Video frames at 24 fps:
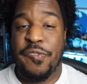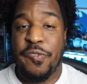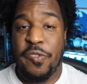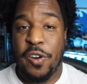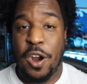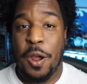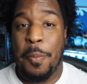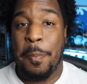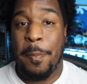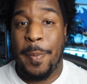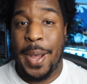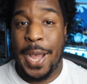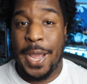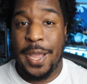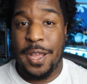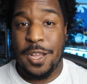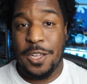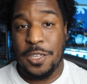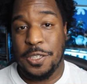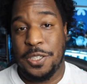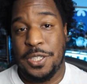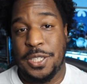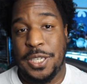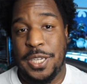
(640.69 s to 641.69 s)
from my
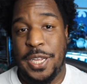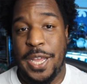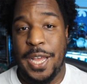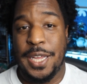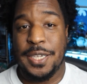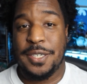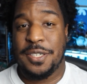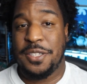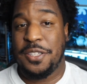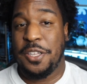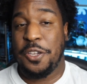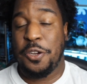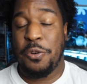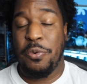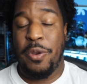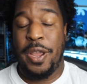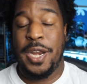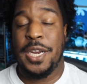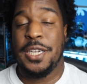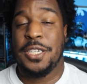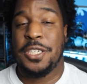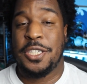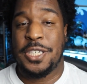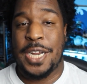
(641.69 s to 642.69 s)
LCS, the
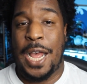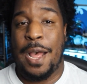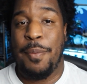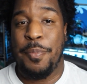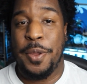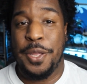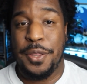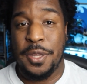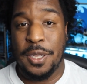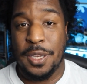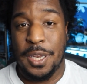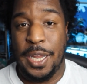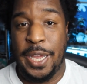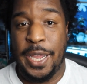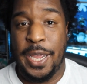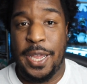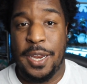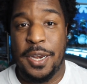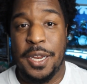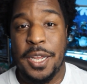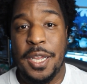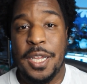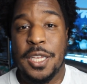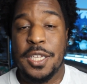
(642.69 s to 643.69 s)
greatest shop in the
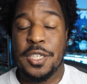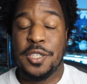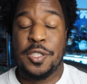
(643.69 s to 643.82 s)
land.